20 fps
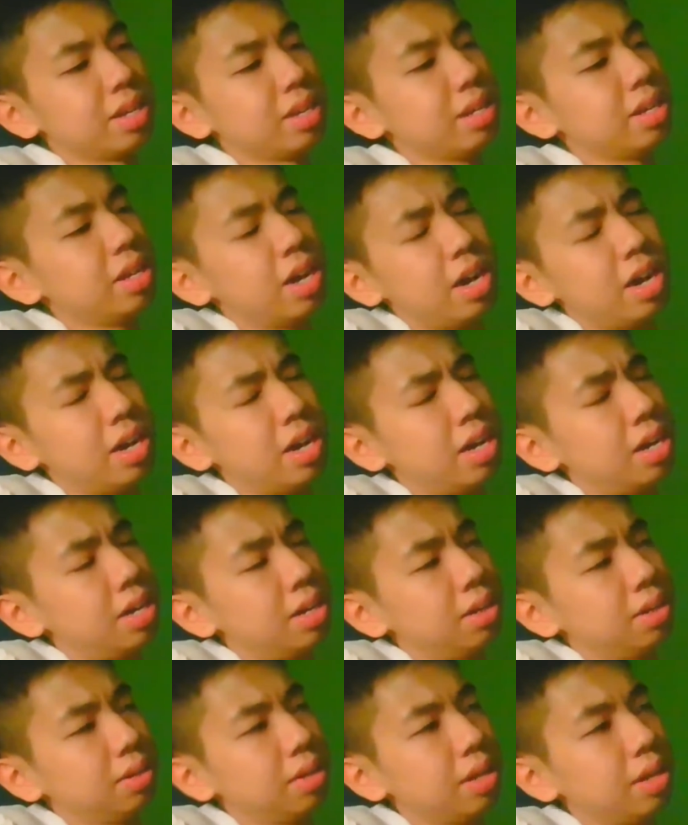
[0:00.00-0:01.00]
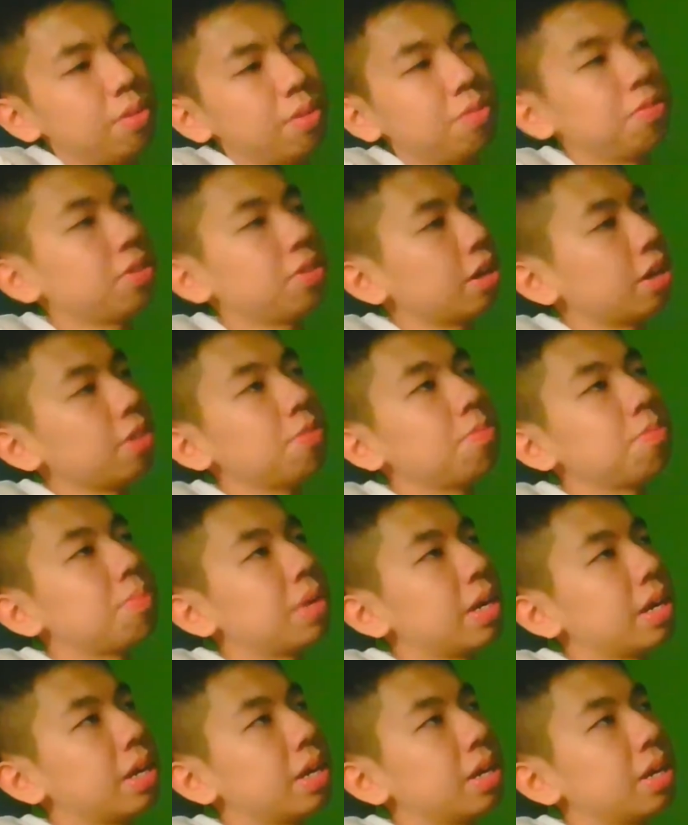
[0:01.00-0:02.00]
Yeah, they will forgive
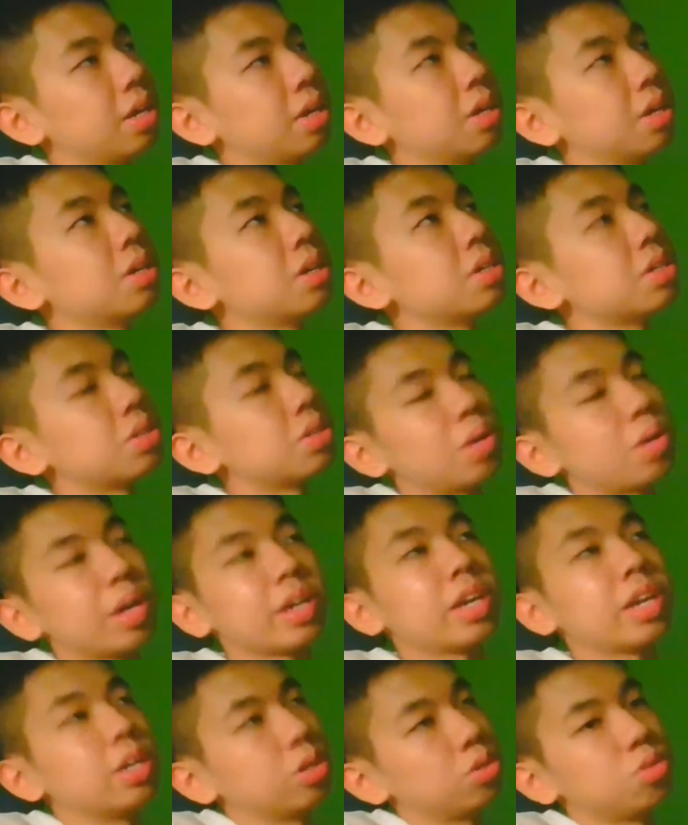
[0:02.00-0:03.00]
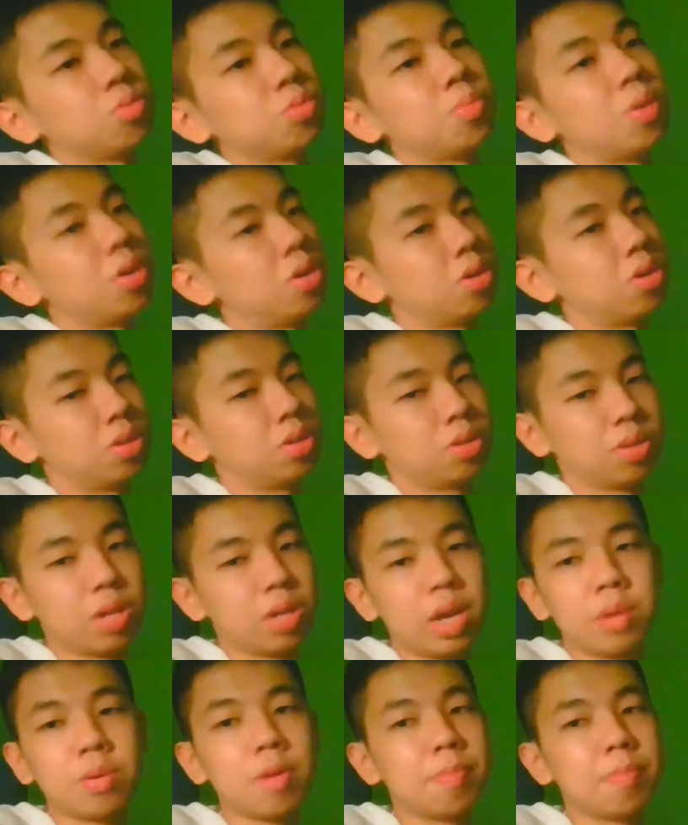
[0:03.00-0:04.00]
me so I can do more
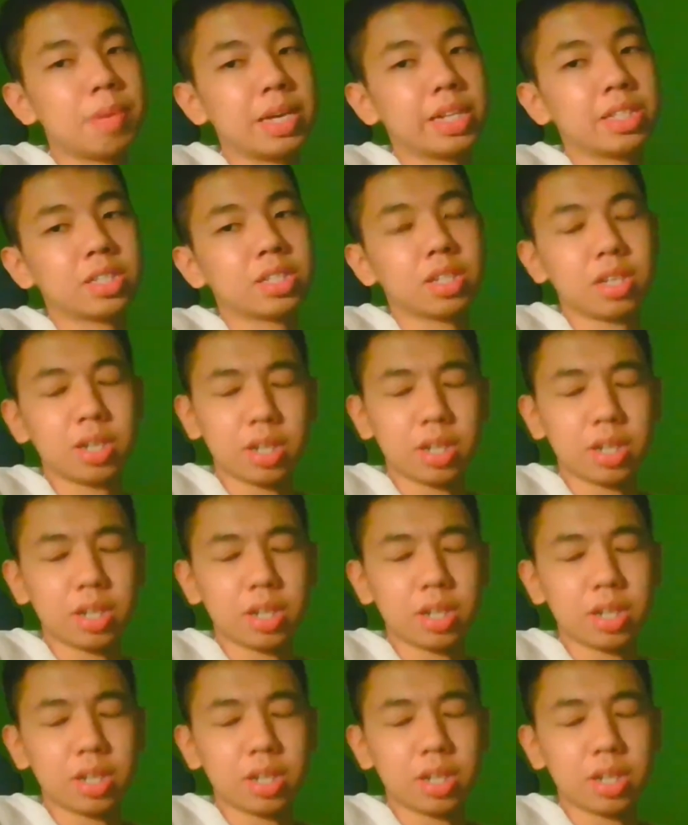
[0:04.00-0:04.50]
and repeat.